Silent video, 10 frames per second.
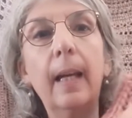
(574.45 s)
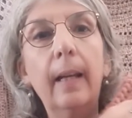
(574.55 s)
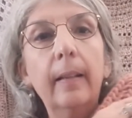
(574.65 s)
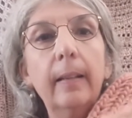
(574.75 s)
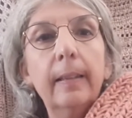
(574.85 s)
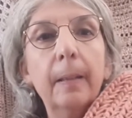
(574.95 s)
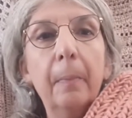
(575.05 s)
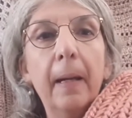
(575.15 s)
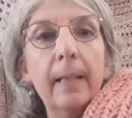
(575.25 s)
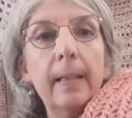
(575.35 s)
and it's
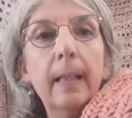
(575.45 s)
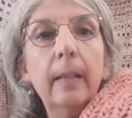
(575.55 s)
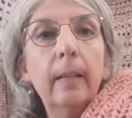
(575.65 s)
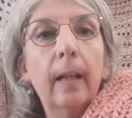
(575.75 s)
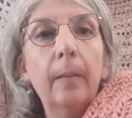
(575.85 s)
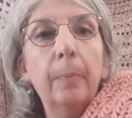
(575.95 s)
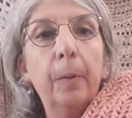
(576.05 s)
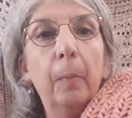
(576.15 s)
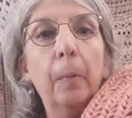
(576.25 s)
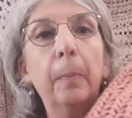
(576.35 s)
amazing, and
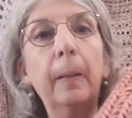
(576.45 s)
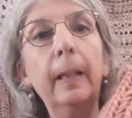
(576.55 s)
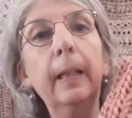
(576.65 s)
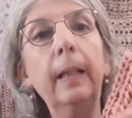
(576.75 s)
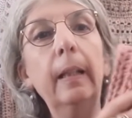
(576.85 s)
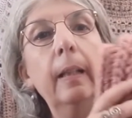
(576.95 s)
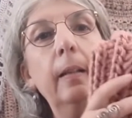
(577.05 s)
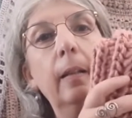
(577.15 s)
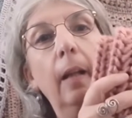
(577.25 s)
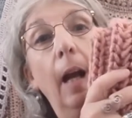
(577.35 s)

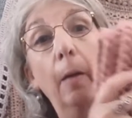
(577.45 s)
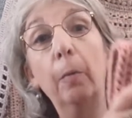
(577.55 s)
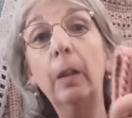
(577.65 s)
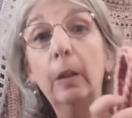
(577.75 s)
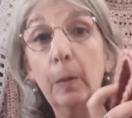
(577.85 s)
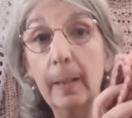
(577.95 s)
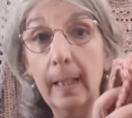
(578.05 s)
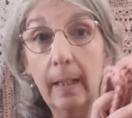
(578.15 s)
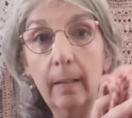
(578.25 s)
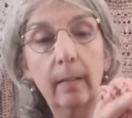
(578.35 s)
probably I will use
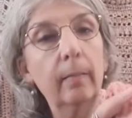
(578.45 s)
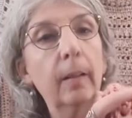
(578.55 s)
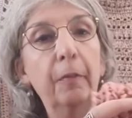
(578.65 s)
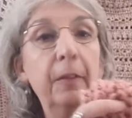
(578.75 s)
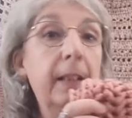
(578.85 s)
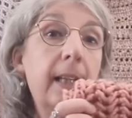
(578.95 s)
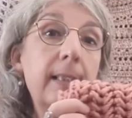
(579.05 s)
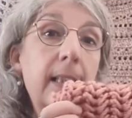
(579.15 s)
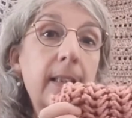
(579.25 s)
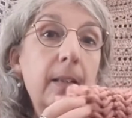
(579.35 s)
it if it
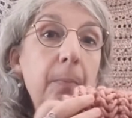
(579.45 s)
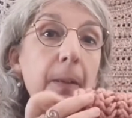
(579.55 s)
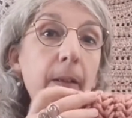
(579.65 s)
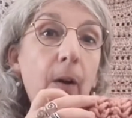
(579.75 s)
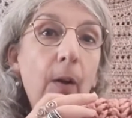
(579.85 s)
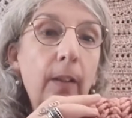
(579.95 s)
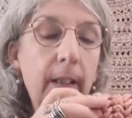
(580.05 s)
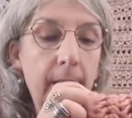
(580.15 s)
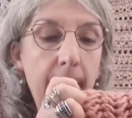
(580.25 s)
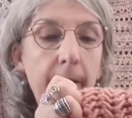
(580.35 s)
gets a little bit cold
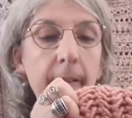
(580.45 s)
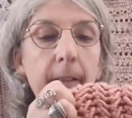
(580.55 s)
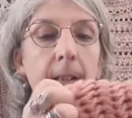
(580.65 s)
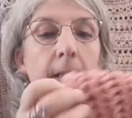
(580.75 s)
here.